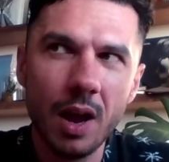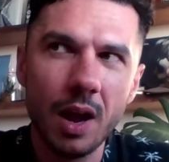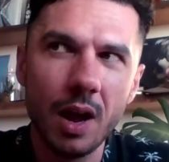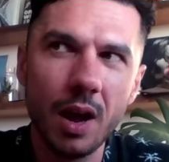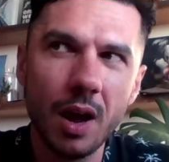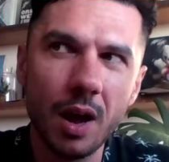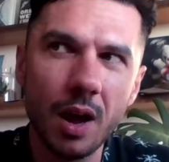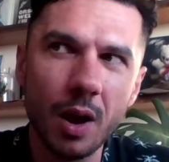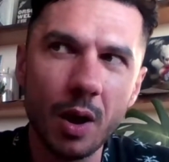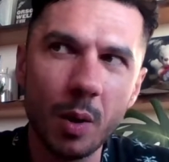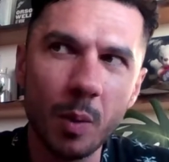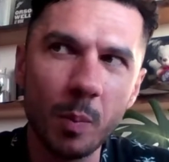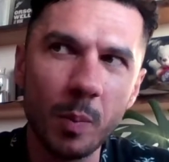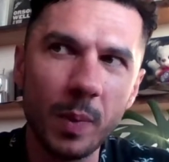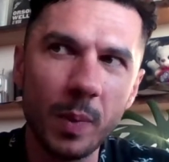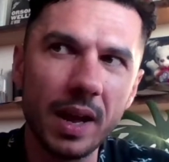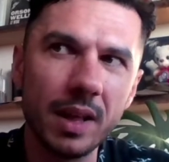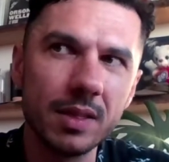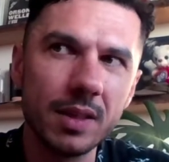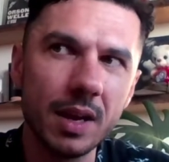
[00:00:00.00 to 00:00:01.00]

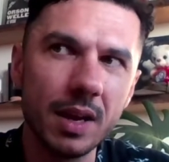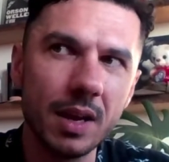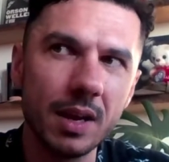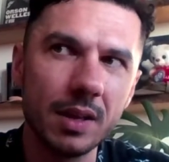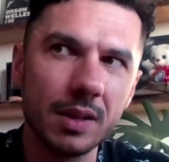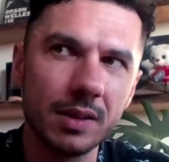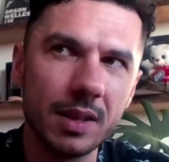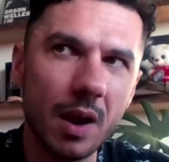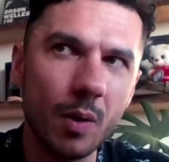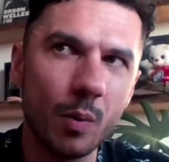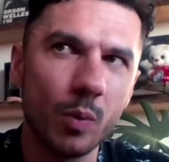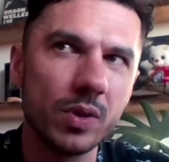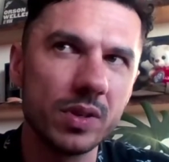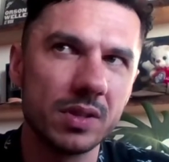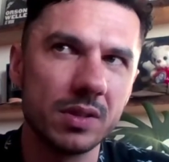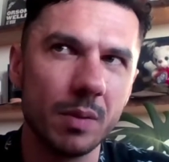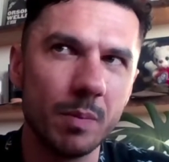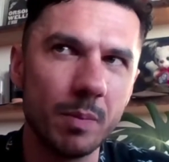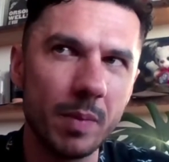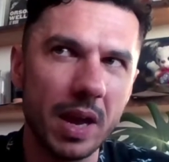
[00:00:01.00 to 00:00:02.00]
And then that
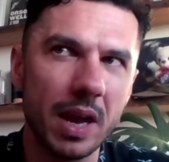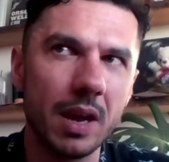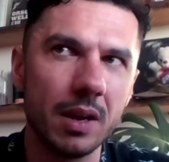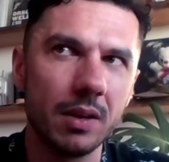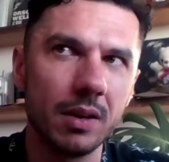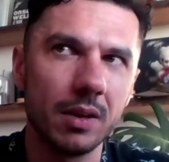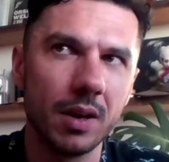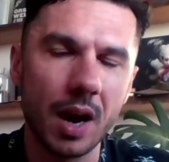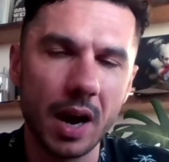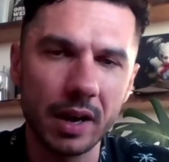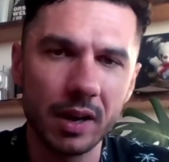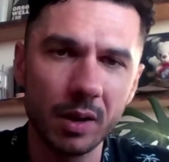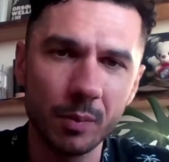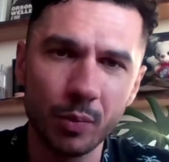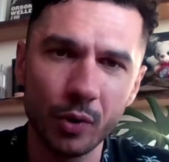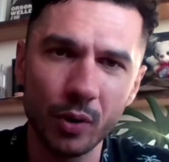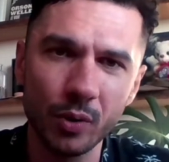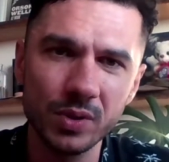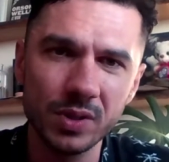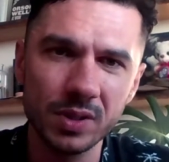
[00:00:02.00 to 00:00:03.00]
was the main guiding
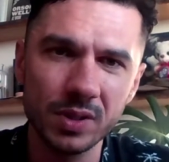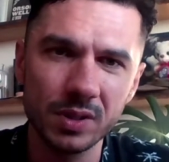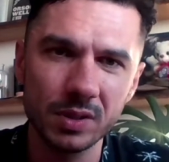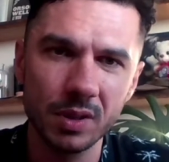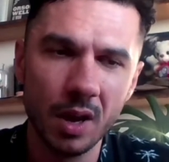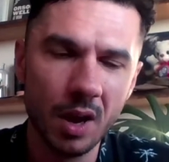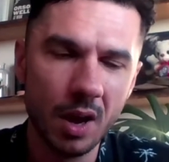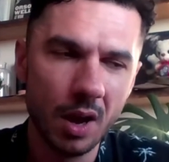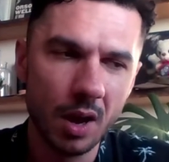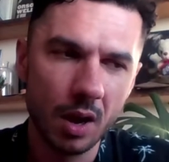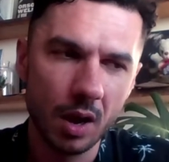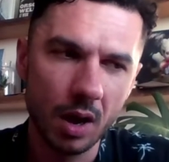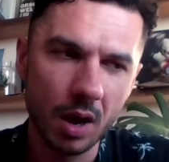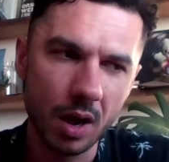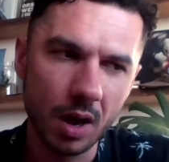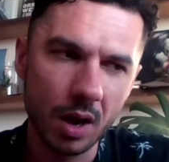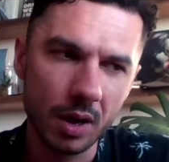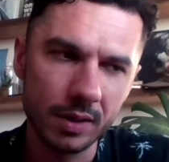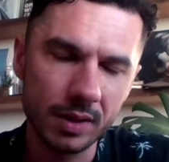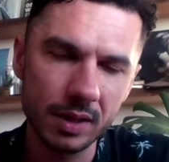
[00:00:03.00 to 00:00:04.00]
post.
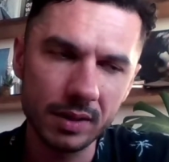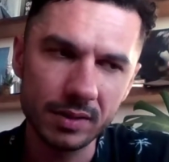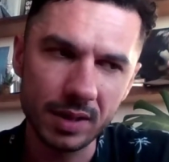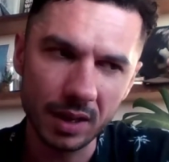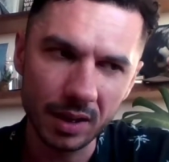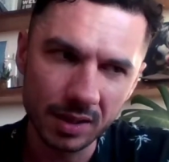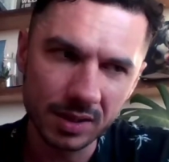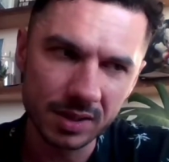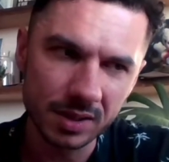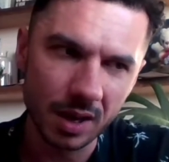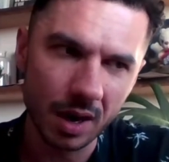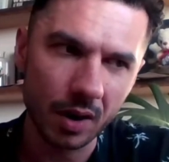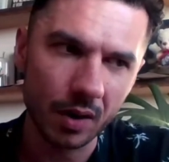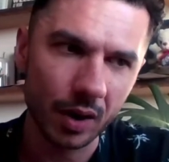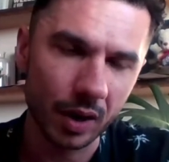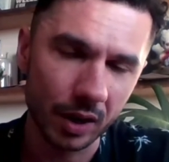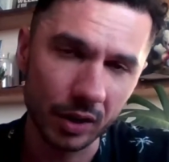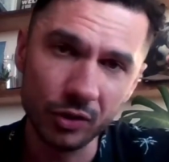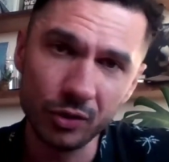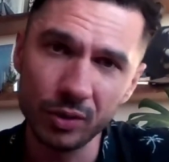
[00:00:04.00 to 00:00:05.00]
Then taking
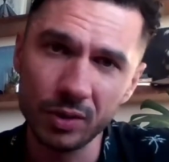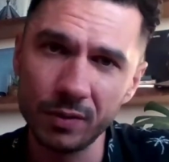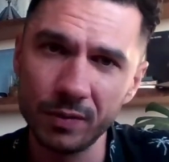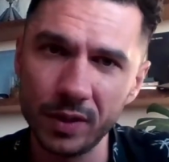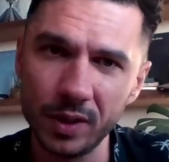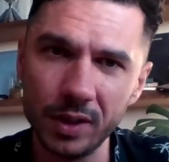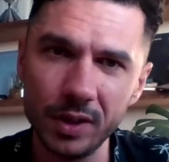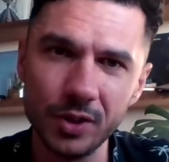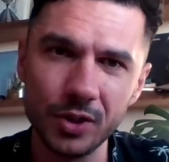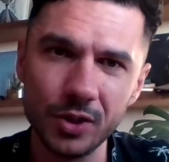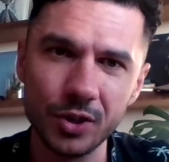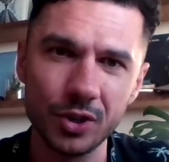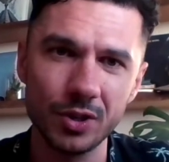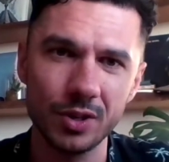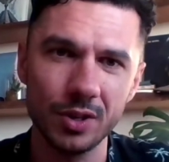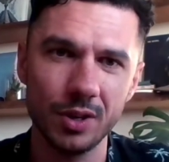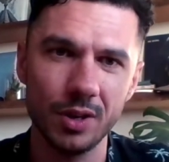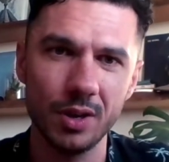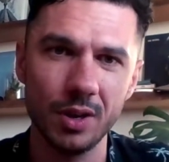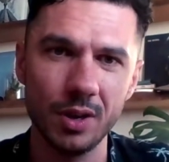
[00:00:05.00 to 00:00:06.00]
Sarah into the village
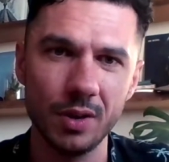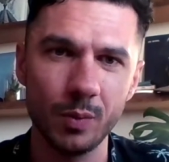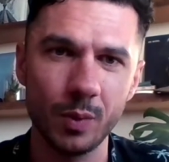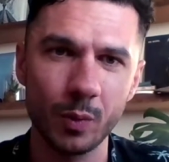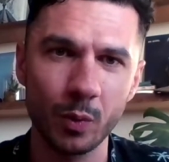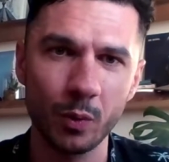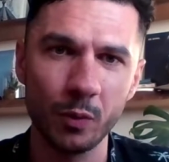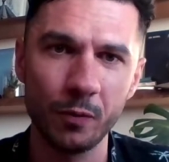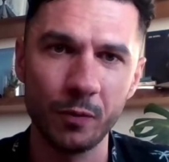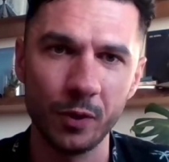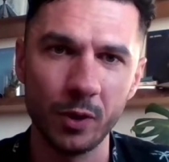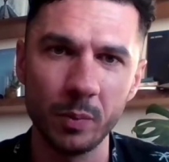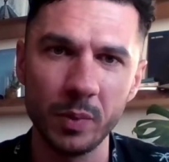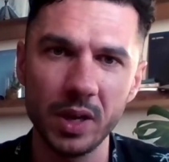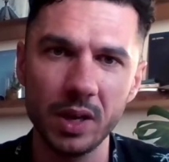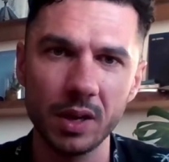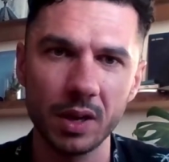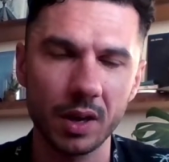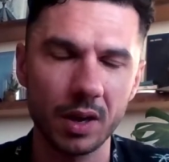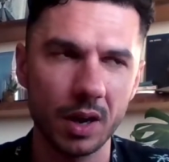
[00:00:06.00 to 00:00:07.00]
where we were
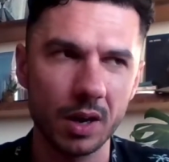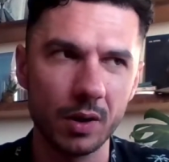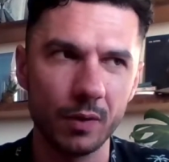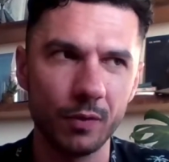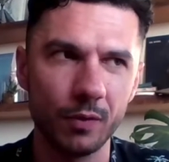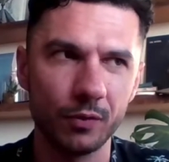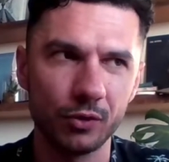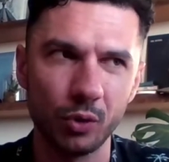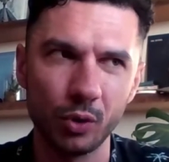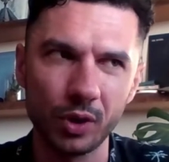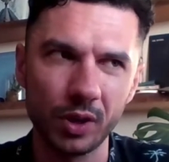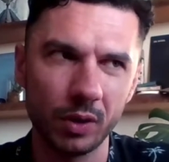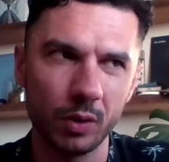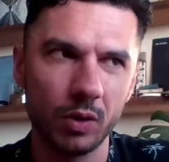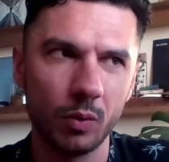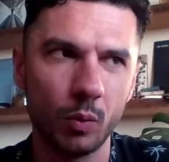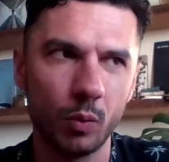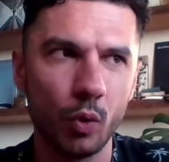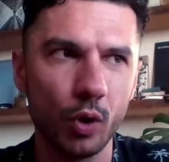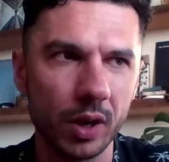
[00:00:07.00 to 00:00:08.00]
filming and kind of
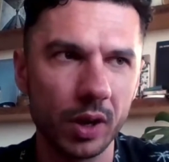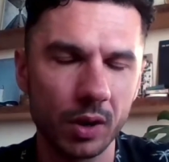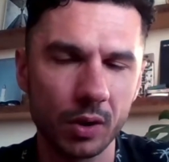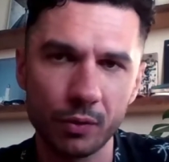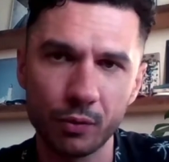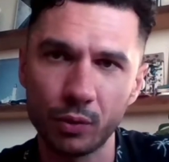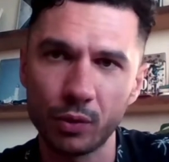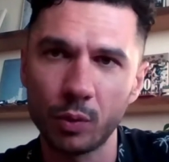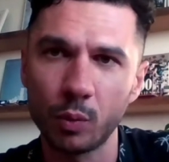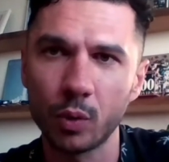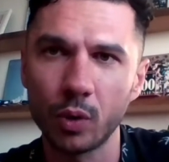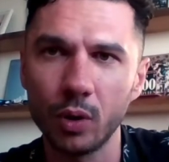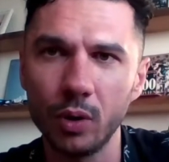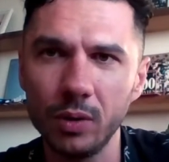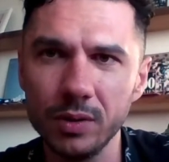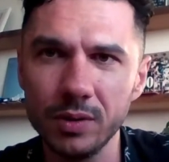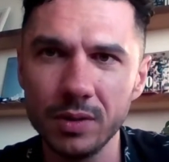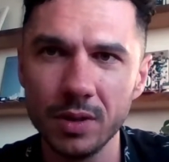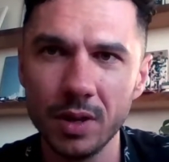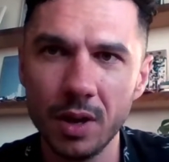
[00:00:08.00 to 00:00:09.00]
walking her through the
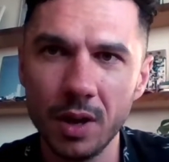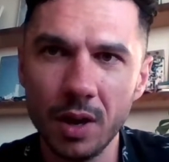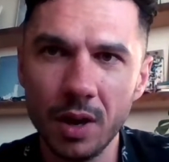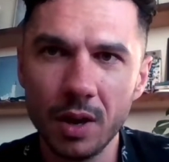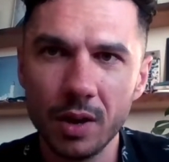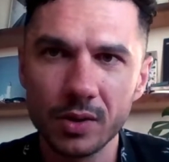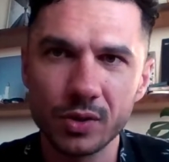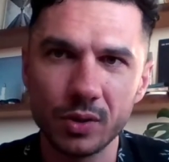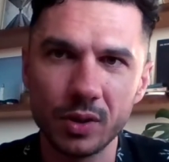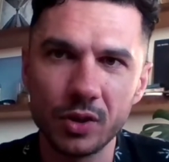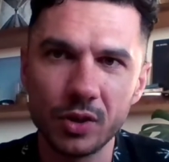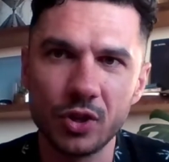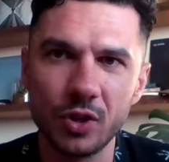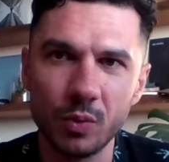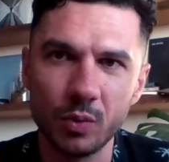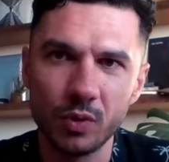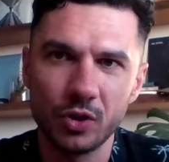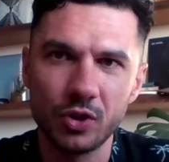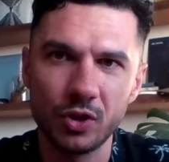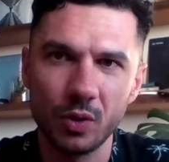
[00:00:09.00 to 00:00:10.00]
world, so that
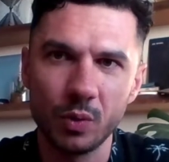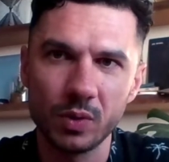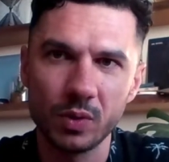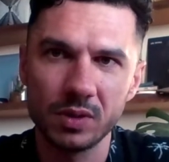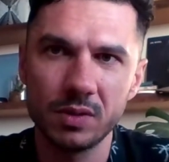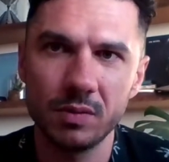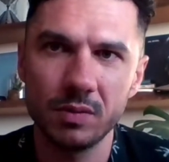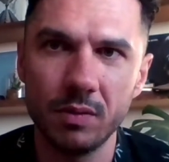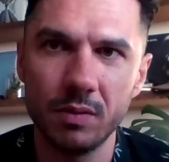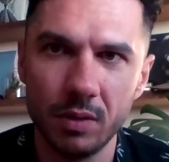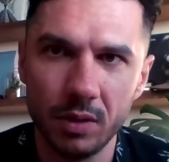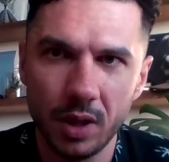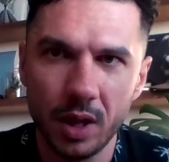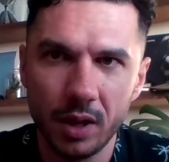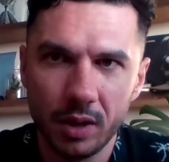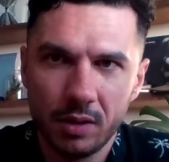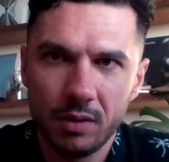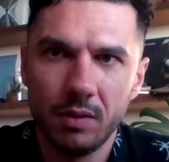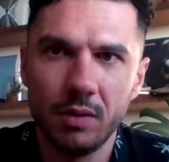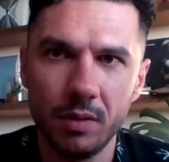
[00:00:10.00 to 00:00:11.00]
she was
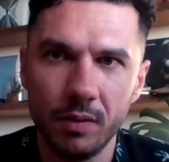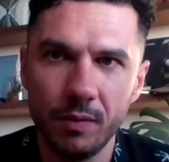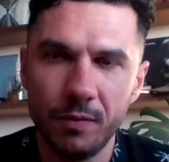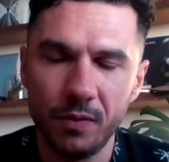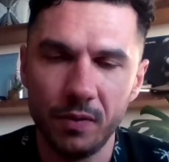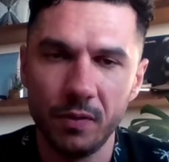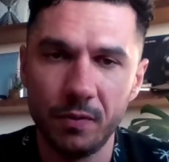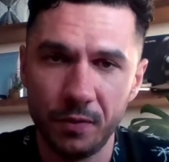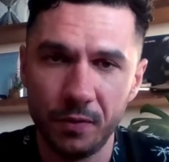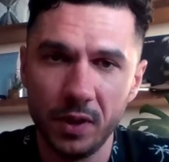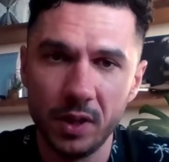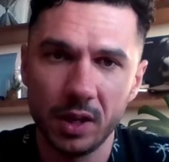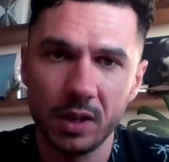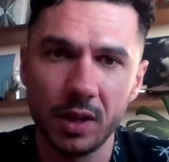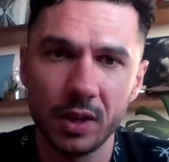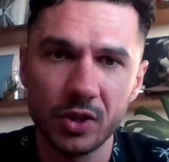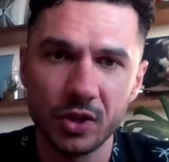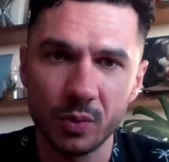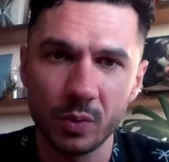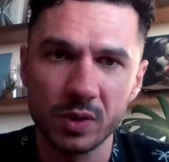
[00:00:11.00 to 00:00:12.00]
like feeling
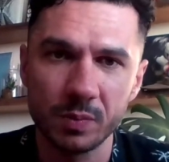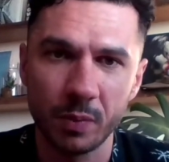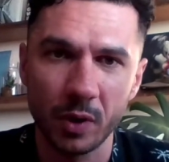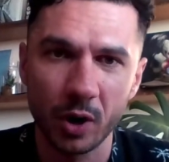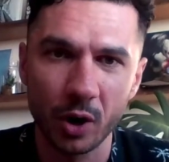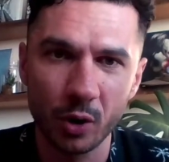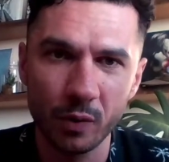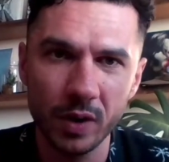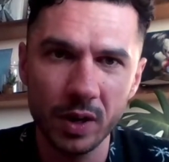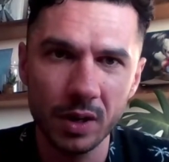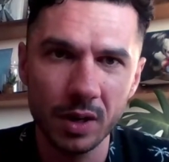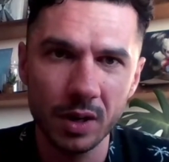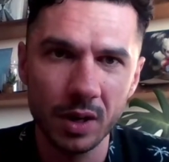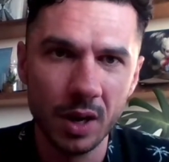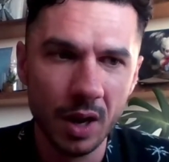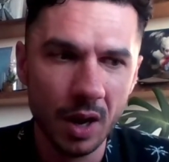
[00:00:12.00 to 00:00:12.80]
like she was part of it.